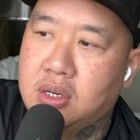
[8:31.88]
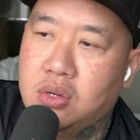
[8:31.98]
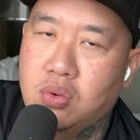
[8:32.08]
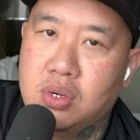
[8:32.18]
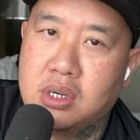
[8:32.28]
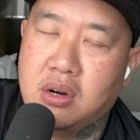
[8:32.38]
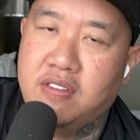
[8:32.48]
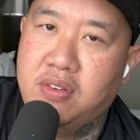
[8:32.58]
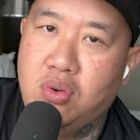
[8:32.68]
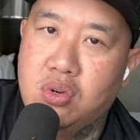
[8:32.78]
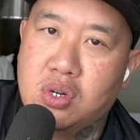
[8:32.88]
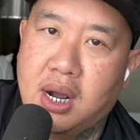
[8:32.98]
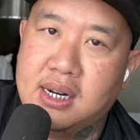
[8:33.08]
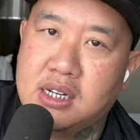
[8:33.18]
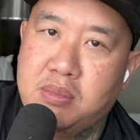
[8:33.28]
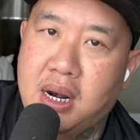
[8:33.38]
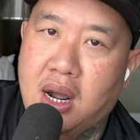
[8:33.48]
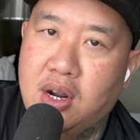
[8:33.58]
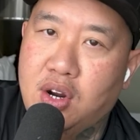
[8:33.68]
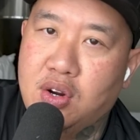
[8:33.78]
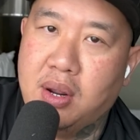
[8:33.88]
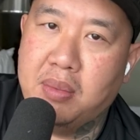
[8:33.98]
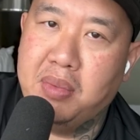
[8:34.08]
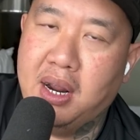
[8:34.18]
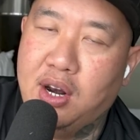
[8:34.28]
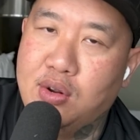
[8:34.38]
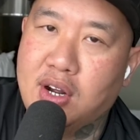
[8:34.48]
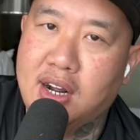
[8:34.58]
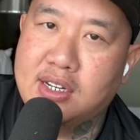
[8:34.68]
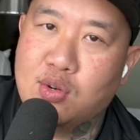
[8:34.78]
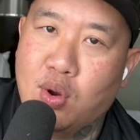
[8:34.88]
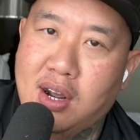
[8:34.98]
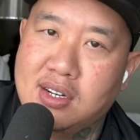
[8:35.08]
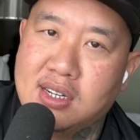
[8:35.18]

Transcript: tours on the food. So I just been out here being a little entourage,